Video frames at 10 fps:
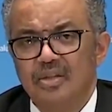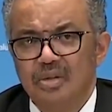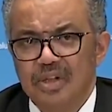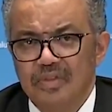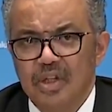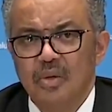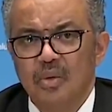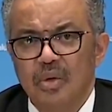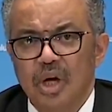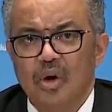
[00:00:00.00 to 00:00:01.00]
to
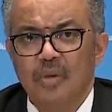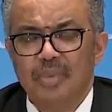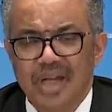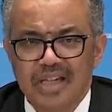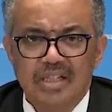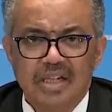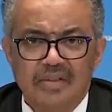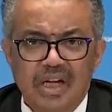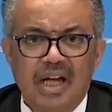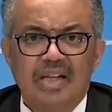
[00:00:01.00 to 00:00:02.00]
review a
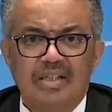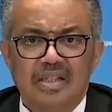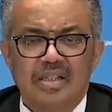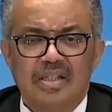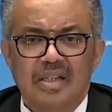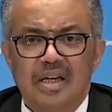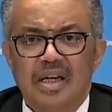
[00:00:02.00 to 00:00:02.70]
comprehensive analysis